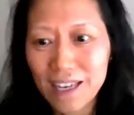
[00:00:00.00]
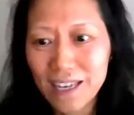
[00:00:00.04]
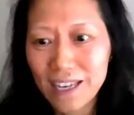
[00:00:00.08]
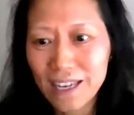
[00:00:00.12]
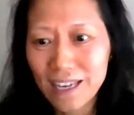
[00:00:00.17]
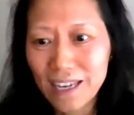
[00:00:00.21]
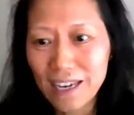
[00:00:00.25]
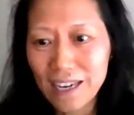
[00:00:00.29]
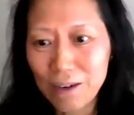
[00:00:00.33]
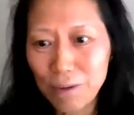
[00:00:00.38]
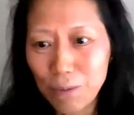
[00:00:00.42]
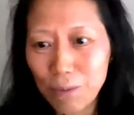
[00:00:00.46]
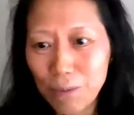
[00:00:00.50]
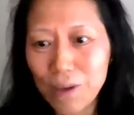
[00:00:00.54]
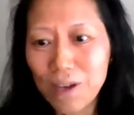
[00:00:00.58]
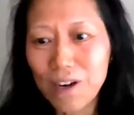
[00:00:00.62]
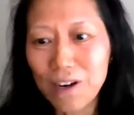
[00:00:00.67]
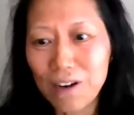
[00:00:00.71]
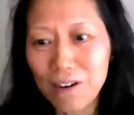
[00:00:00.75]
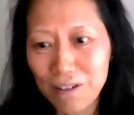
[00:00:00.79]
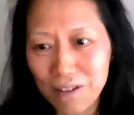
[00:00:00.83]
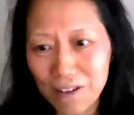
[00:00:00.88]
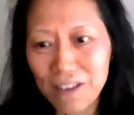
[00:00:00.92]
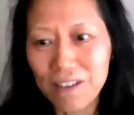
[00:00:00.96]
And we
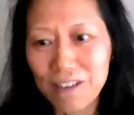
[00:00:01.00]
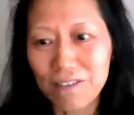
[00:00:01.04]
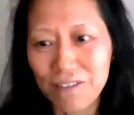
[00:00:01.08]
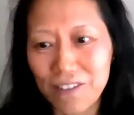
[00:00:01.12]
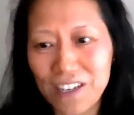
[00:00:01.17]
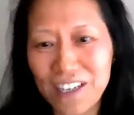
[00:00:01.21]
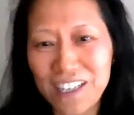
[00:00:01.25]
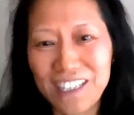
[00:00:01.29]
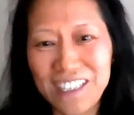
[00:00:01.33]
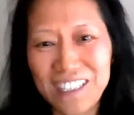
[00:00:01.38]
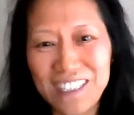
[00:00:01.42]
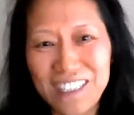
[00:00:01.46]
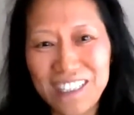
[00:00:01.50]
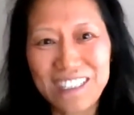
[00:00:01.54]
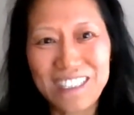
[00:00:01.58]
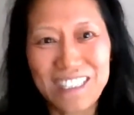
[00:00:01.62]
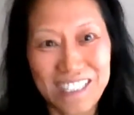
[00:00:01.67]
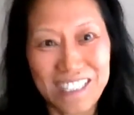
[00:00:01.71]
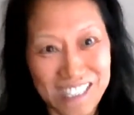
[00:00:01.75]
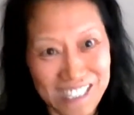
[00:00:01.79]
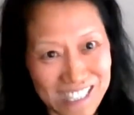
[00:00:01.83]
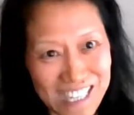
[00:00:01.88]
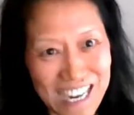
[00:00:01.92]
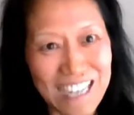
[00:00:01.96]
are very
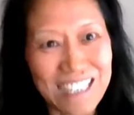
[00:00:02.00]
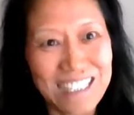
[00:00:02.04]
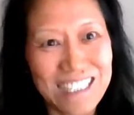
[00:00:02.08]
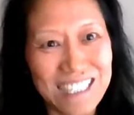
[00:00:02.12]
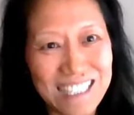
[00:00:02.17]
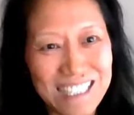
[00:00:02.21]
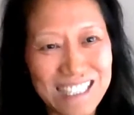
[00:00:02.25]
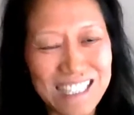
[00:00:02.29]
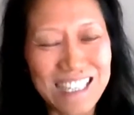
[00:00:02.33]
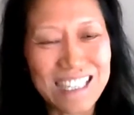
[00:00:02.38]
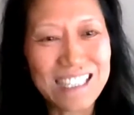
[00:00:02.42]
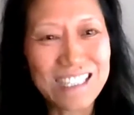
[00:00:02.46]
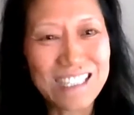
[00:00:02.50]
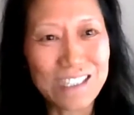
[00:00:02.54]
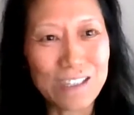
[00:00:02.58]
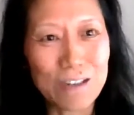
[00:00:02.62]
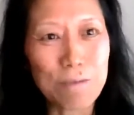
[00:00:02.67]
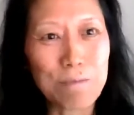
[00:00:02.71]
excited to